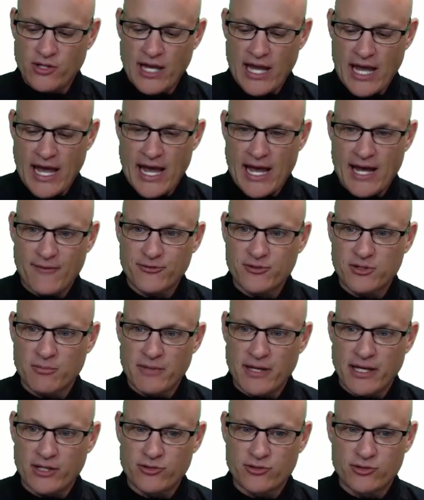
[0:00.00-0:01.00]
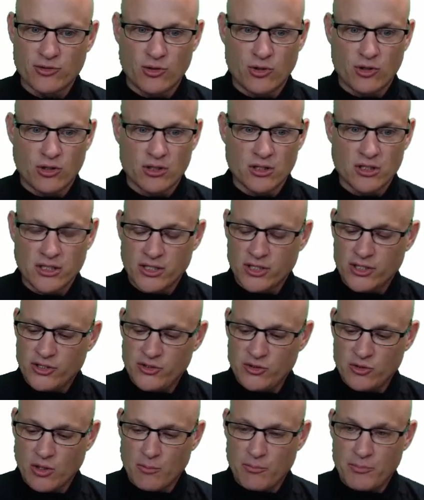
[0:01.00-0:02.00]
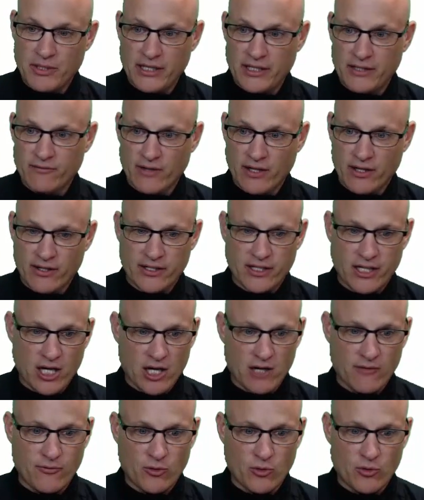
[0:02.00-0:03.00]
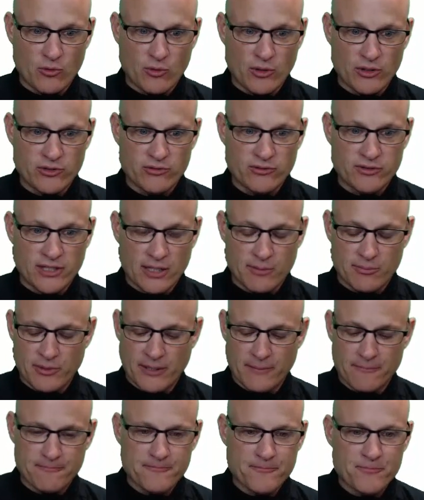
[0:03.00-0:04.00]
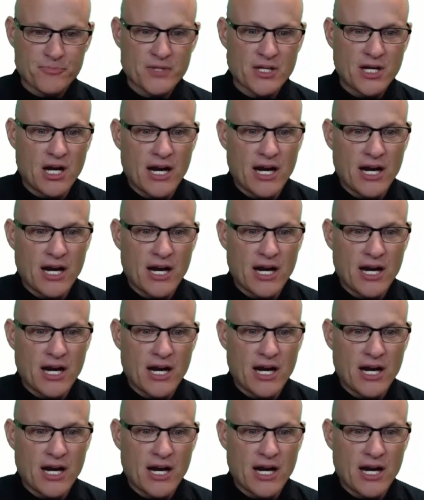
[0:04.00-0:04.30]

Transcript: You have to make sure you are being very careful with what you type in.